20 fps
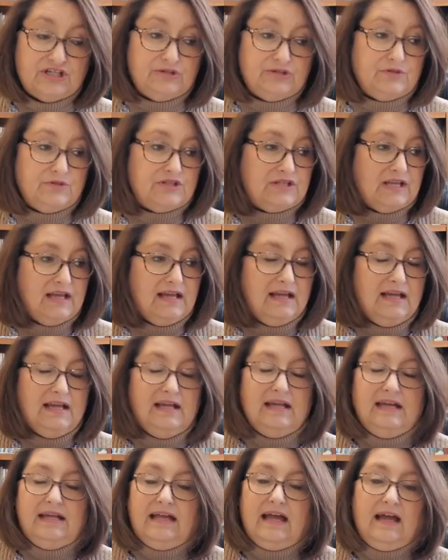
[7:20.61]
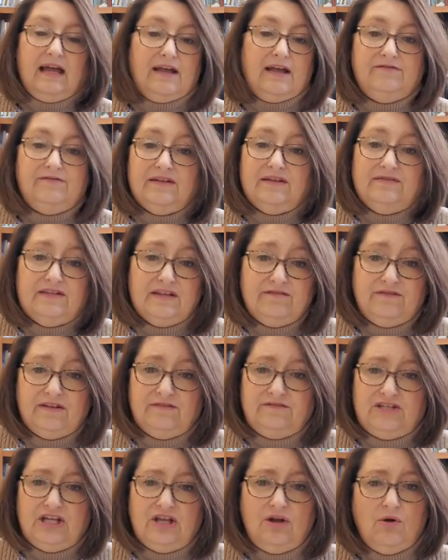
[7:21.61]
It was
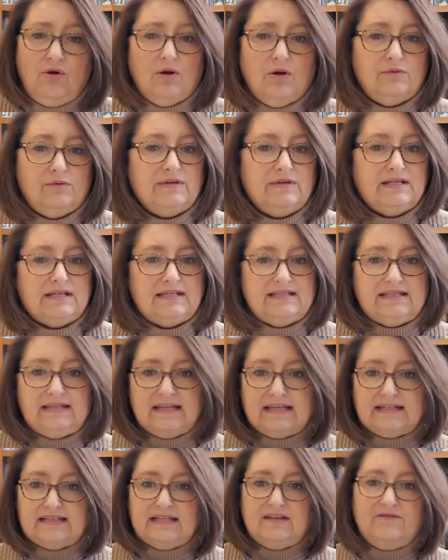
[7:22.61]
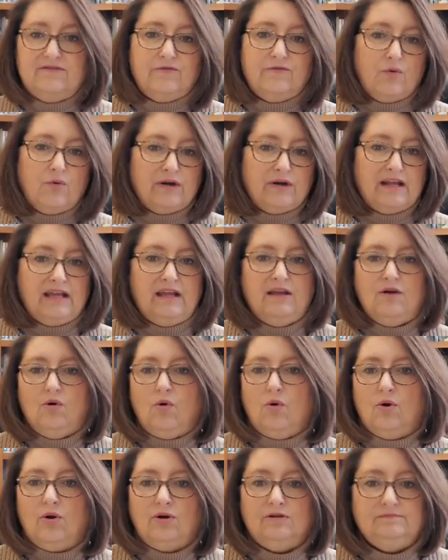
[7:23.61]
50-50 uh, or it was 60-40
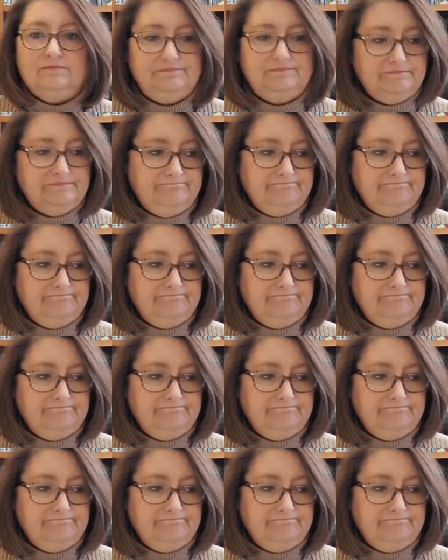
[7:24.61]
or